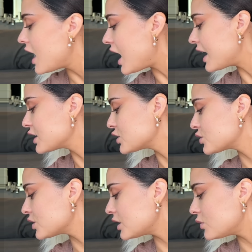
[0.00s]
I
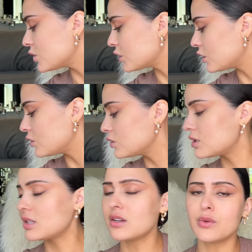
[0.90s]
usually will use
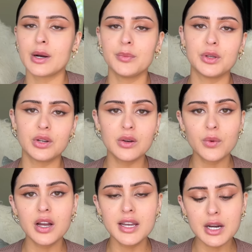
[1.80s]
the Rare Beauty
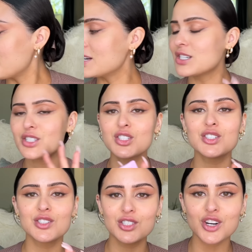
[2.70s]
one. I just
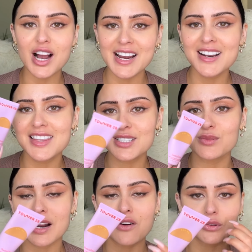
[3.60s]
tried this
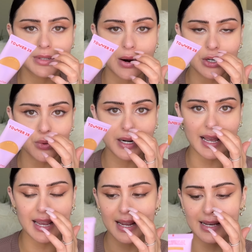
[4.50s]
one out from Tower
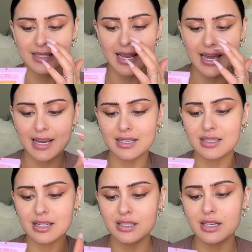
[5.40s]
28. It's a
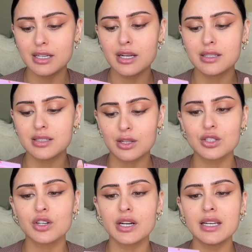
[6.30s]
tinted
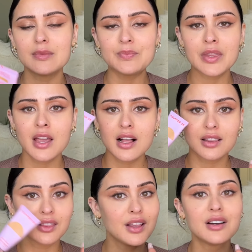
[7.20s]
sunscreen.
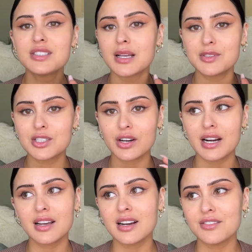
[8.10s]
Love sunscreen.
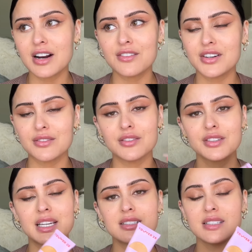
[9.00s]
I can never have enough of
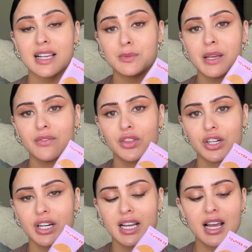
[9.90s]
it. It says SPF
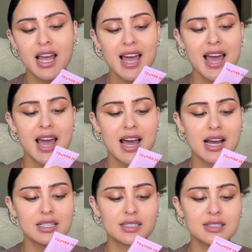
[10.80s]
30
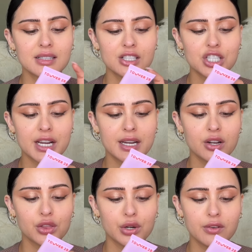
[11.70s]
and this is in the
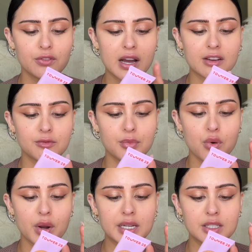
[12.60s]
shade 35
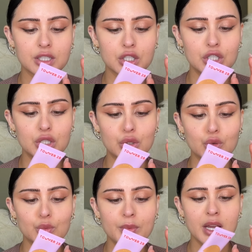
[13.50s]
Point
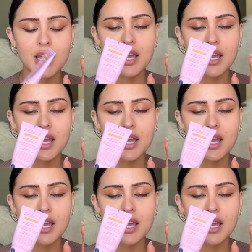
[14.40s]
Dume